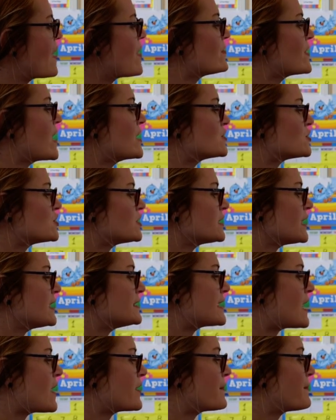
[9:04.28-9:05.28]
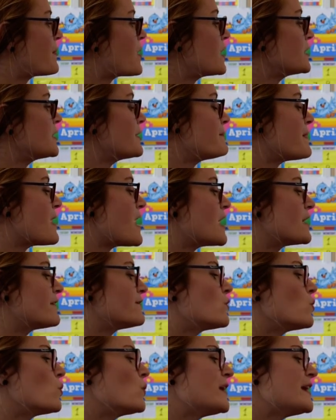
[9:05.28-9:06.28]
Then she lay down upon the bed of
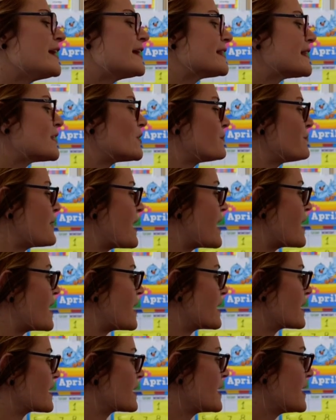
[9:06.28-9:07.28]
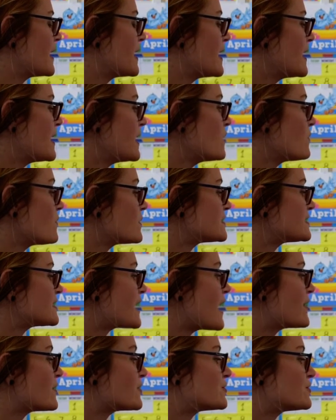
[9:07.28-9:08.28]
the wee little bear. It was
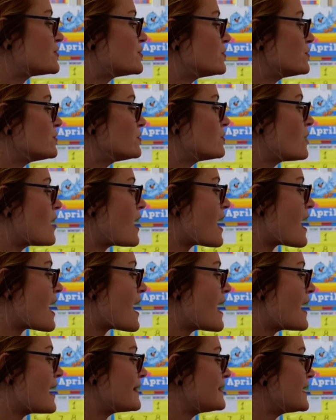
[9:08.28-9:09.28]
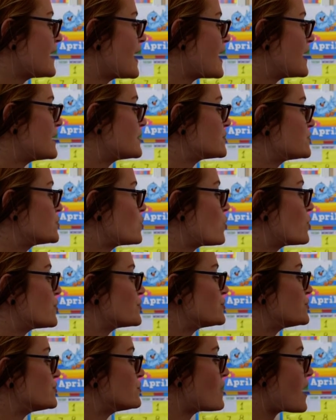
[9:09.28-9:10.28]
neither too high at the end nor
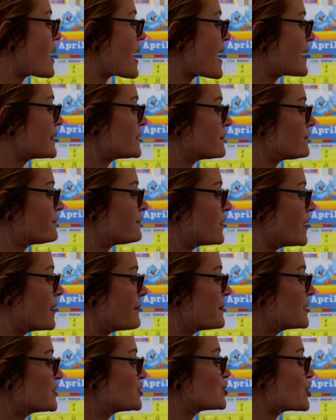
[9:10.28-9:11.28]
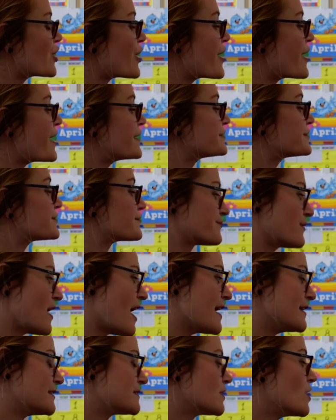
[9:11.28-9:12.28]
too high at the foot, but just
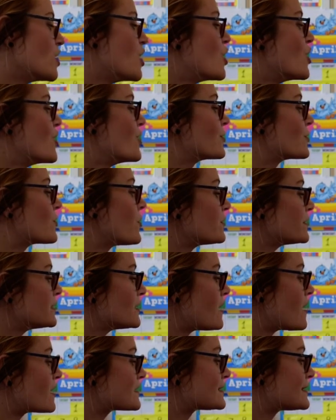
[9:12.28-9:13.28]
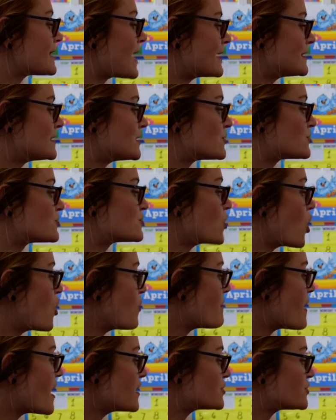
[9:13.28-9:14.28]
right. Goldilocks liked it
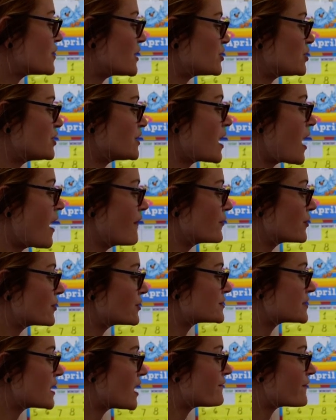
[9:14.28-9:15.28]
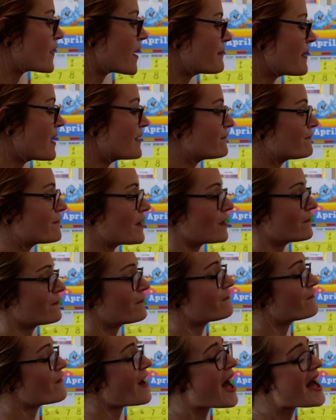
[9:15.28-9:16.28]
so much that she covered herself up and
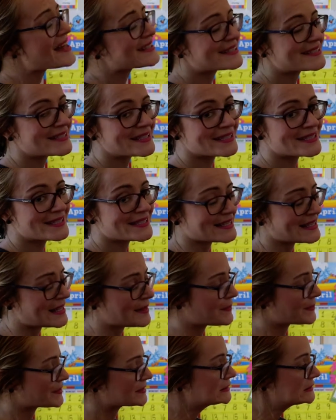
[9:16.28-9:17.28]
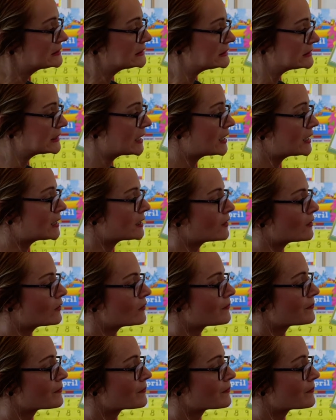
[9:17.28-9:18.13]
fell fast asleep. Uh-oh.